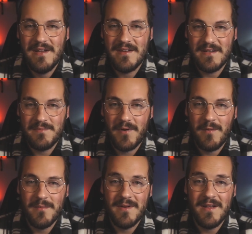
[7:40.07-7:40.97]
There's
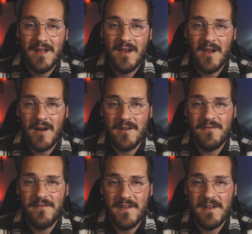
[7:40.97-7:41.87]
probably a lot of
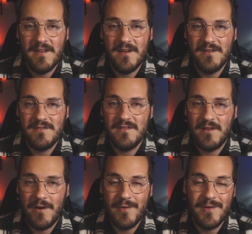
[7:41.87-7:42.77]
videos
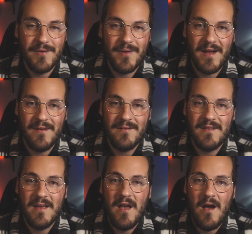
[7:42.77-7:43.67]
going around
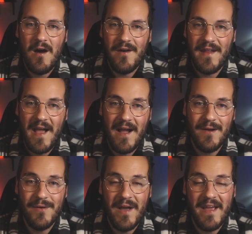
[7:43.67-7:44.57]
on how
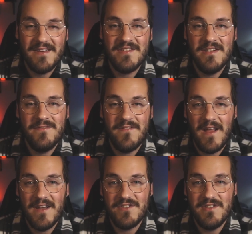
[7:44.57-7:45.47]
you actually
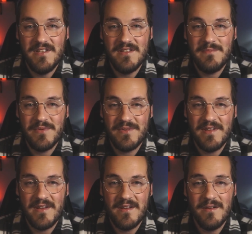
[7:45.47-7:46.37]
flash these
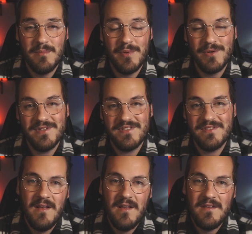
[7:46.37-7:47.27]
particular
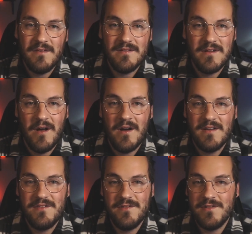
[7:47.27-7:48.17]
boards. So as long
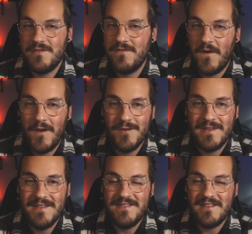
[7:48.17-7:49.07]
as you just follow
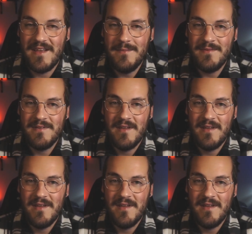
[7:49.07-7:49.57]
these steps,